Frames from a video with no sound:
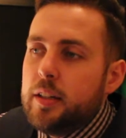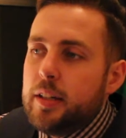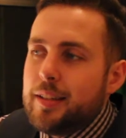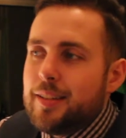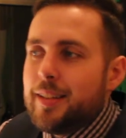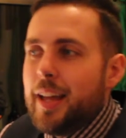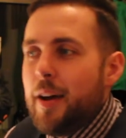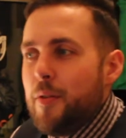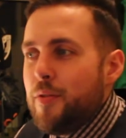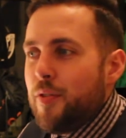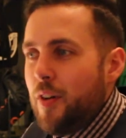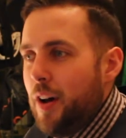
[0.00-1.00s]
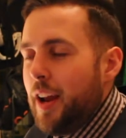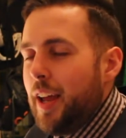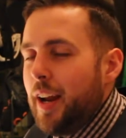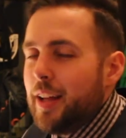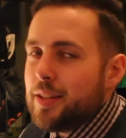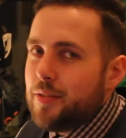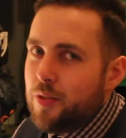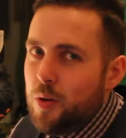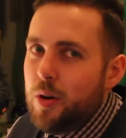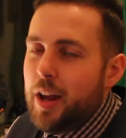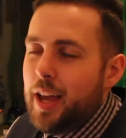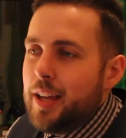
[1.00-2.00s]
It's now Friday. That's
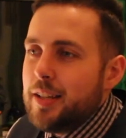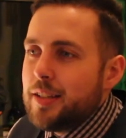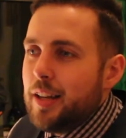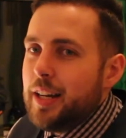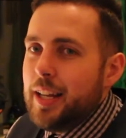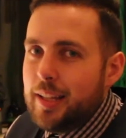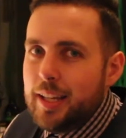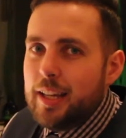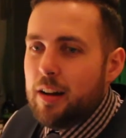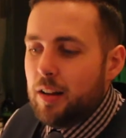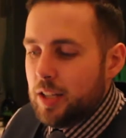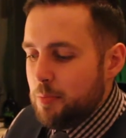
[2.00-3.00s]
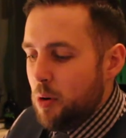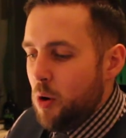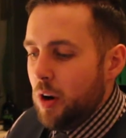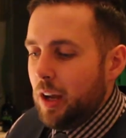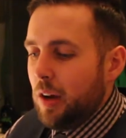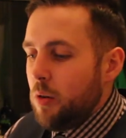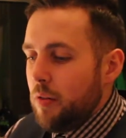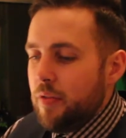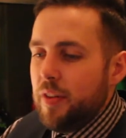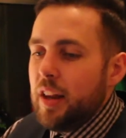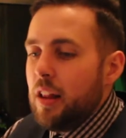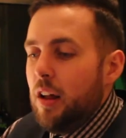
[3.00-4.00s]
4 days. I need to eat all this pork. I couldn't
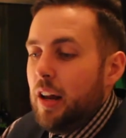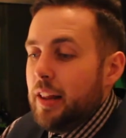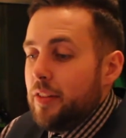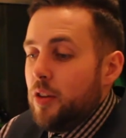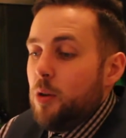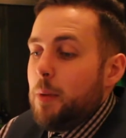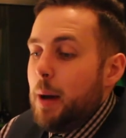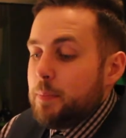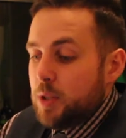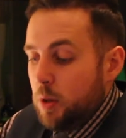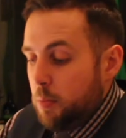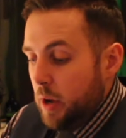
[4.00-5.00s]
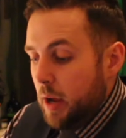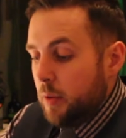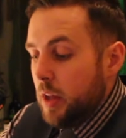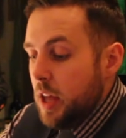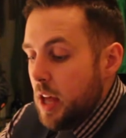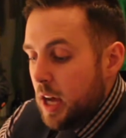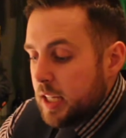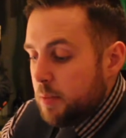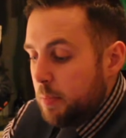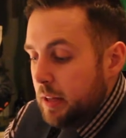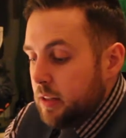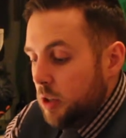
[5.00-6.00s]
fit it all in 2 baps. So I
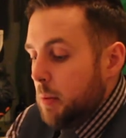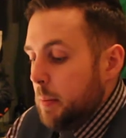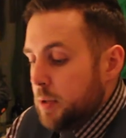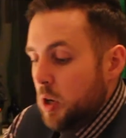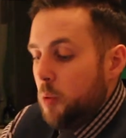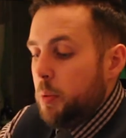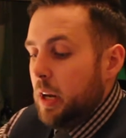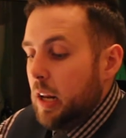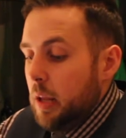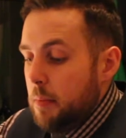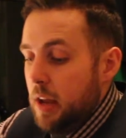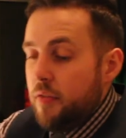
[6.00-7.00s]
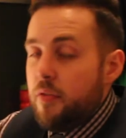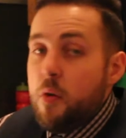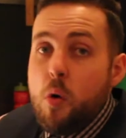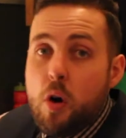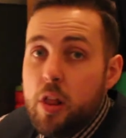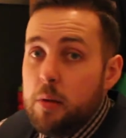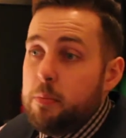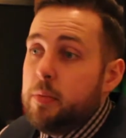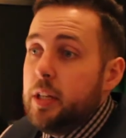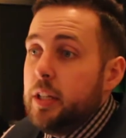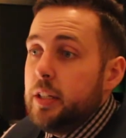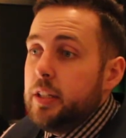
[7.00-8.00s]
split the 2 baps open and I made 4 of them.